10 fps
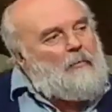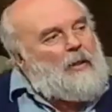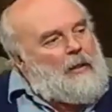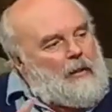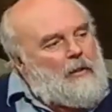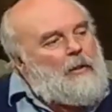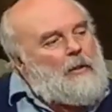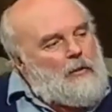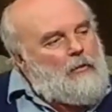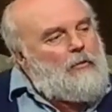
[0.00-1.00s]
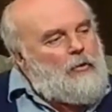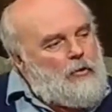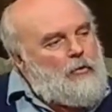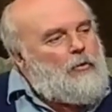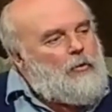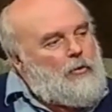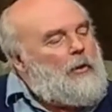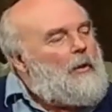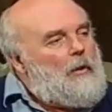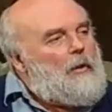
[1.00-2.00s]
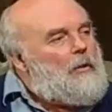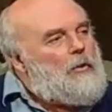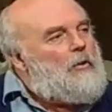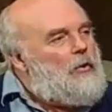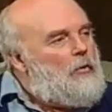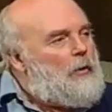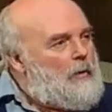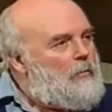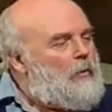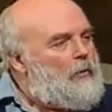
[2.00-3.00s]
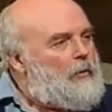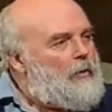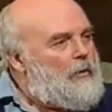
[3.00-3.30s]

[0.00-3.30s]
begin to introduce it to new input.